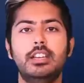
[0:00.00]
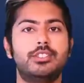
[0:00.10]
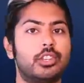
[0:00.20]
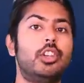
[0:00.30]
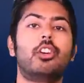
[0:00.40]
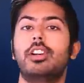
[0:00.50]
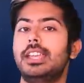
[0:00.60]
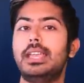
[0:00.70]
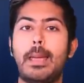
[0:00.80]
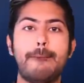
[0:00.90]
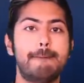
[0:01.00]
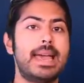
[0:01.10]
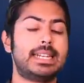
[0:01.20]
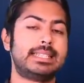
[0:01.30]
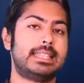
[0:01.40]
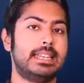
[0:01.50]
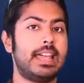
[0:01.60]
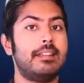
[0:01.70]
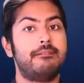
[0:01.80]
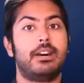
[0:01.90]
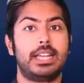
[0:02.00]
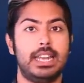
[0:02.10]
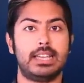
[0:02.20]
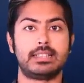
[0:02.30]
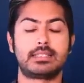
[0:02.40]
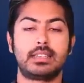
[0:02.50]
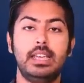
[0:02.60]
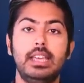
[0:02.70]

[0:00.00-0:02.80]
security, medicine, and finance.